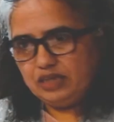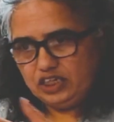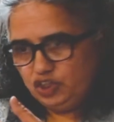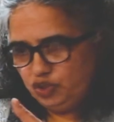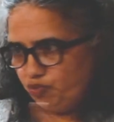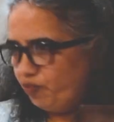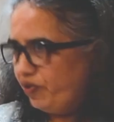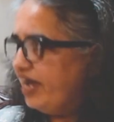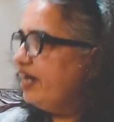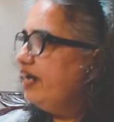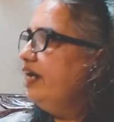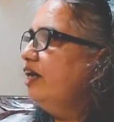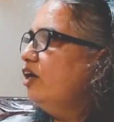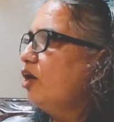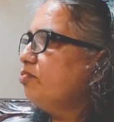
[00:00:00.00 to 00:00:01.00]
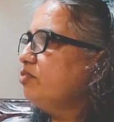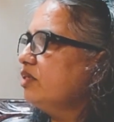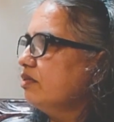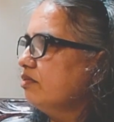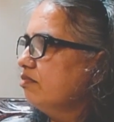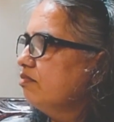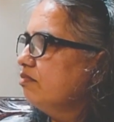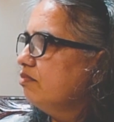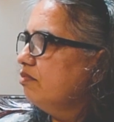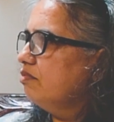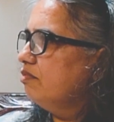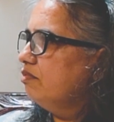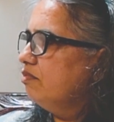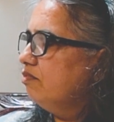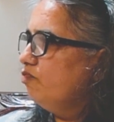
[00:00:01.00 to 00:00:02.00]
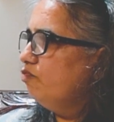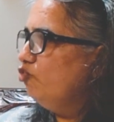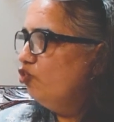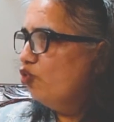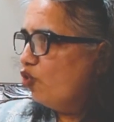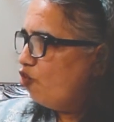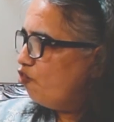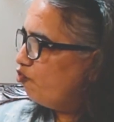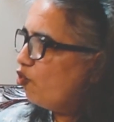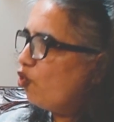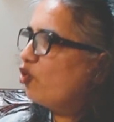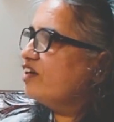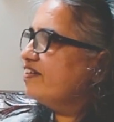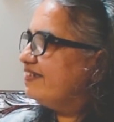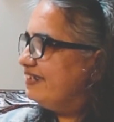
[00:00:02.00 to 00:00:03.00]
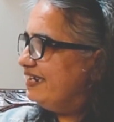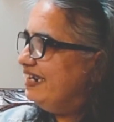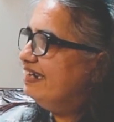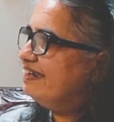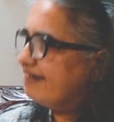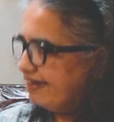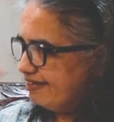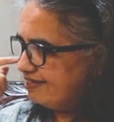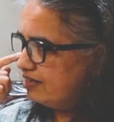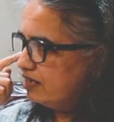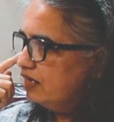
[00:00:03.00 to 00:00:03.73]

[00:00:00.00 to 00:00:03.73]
Such a varied option. No focused interest.